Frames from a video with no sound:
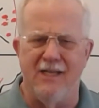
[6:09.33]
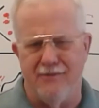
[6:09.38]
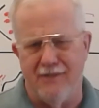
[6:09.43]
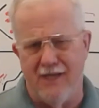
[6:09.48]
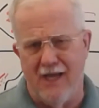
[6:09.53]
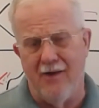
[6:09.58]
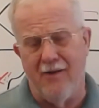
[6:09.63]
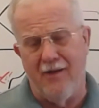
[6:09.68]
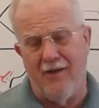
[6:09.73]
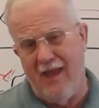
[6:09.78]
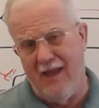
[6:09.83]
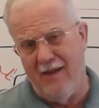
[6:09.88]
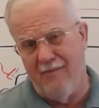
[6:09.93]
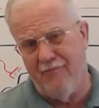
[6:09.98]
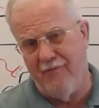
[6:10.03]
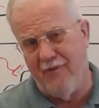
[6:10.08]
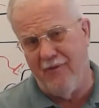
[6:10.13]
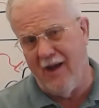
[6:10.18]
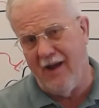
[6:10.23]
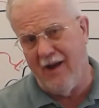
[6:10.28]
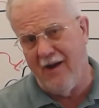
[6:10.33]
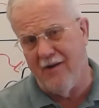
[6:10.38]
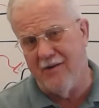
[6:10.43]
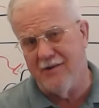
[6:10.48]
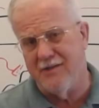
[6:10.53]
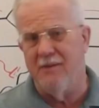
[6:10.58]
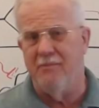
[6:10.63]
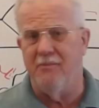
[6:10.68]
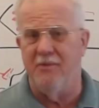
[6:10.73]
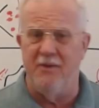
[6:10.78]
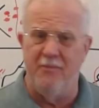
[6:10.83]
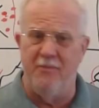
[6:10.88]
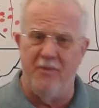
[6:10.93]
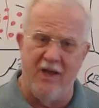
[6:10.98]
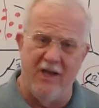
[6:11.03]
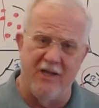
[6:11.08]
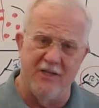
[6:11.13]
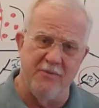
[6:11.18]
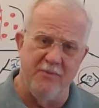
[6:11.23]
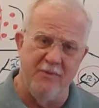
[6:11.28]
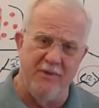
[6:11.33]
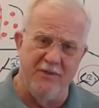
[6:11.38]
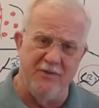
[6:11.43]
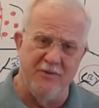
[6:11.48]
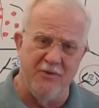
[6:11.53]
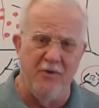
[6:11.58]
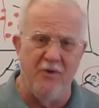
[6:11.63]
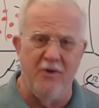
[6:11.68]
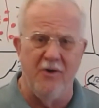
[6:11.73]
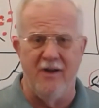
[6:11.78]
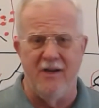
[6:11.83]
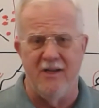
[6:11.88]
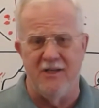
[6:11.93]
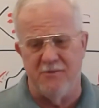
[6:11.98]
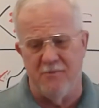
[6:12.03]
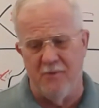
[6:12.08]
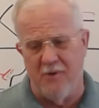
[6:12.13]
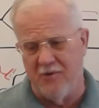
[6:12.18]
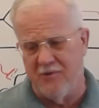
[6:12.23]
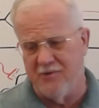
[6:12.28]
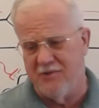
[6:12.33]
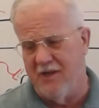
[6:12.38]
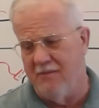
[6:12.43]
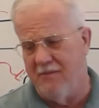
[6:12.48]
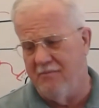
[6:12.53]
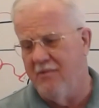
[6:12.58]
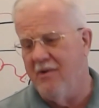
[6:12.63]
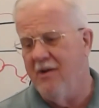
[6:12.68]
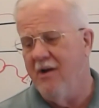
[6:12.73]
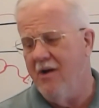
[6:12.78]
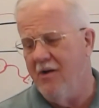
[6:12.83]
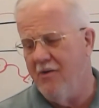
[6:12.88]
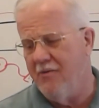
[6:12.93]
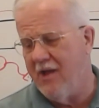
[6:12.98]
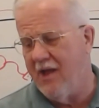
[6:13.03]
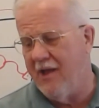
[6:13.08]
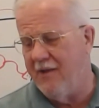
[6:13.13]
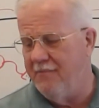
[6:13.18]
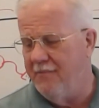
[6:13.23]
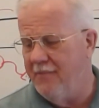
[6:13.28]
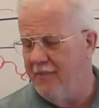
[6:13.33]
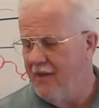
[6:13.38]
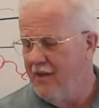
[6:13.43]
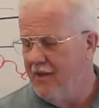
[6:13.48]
I was at a campfire. Somebody passed me a joint. I smoked some. Okay.